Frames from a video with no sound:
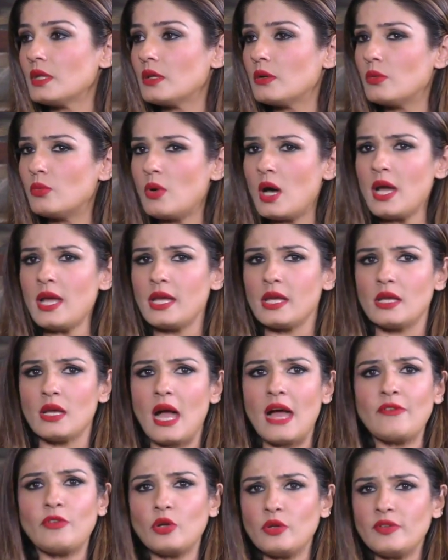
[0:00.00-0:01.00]
Why?
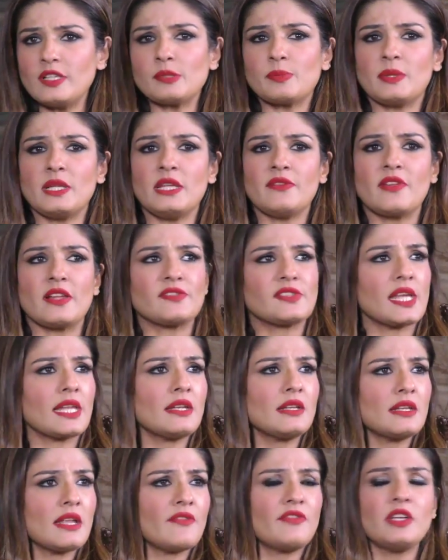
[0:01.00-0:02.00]
I've always believed. I've said
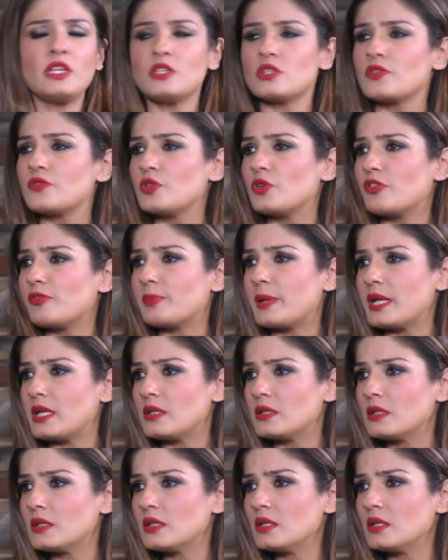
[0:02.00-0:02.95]
it in every interview of mine.